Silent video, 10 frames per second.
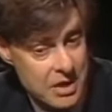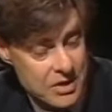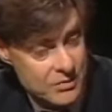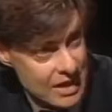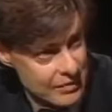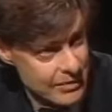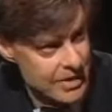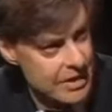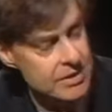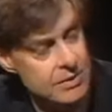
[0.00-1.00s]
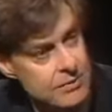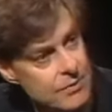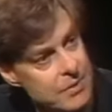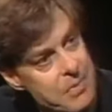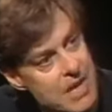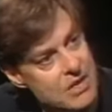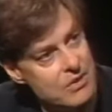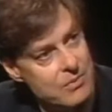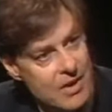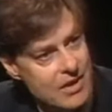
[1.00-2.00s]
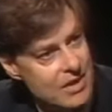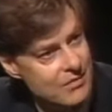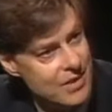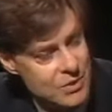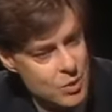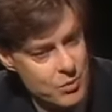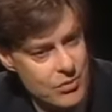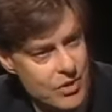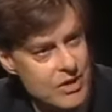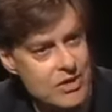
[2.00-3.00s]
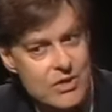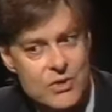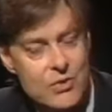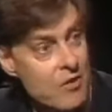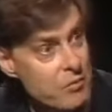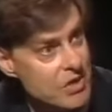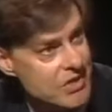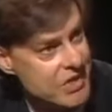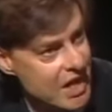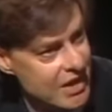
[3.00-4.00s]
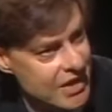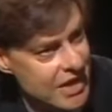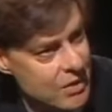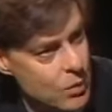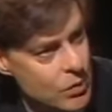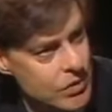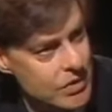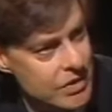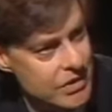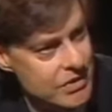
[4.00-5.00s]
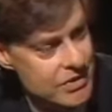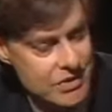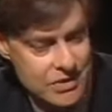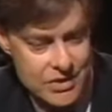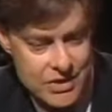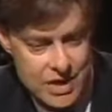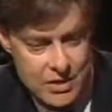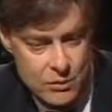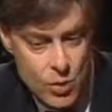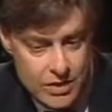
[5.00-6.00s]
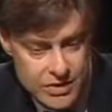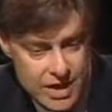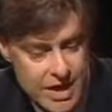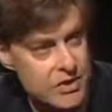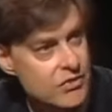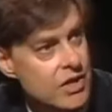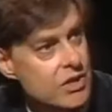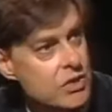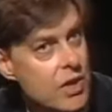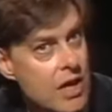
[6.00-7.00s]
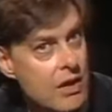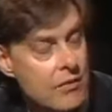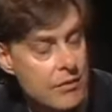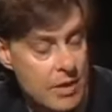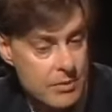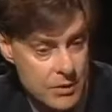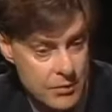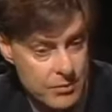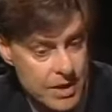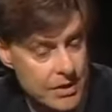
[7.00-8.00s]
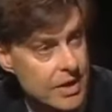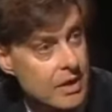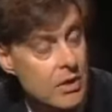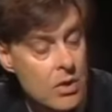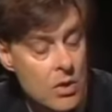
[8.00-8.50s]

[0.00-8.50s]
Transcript: Israeli representatives of the major American defense corporations. You have Mossad headquarters. Just down one side street, you have a very beautiful building,